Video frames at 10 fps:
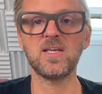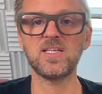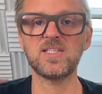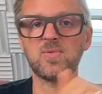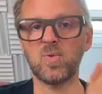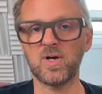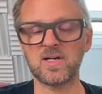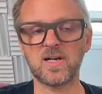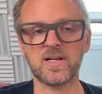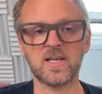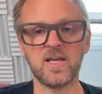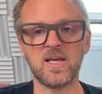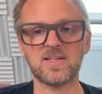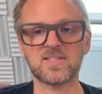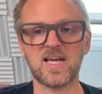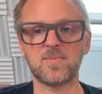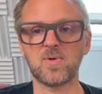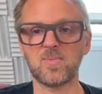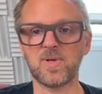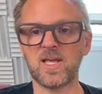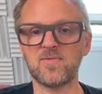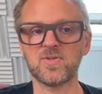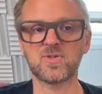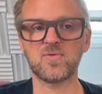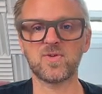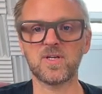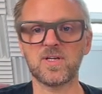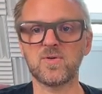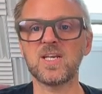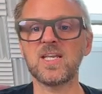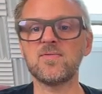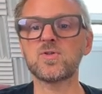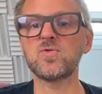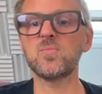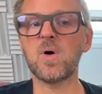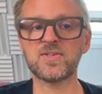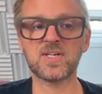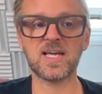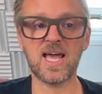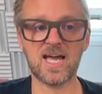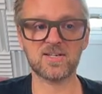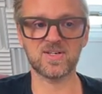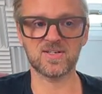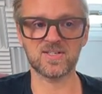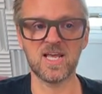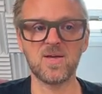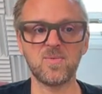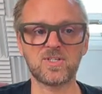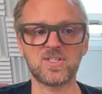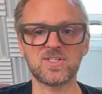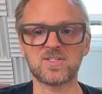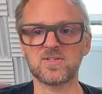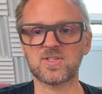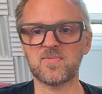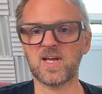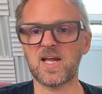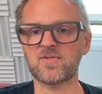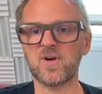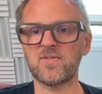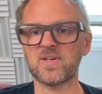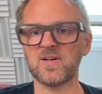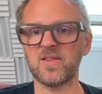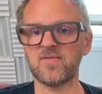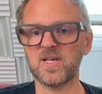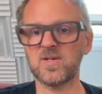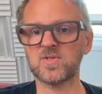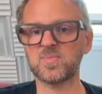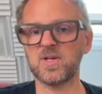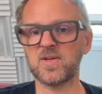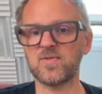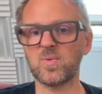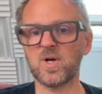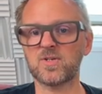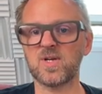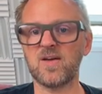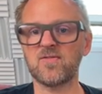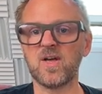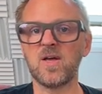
easy one-click assignable behaviors over here. You can even do multi-actions, which is something I have covered in other videos, but if you want to have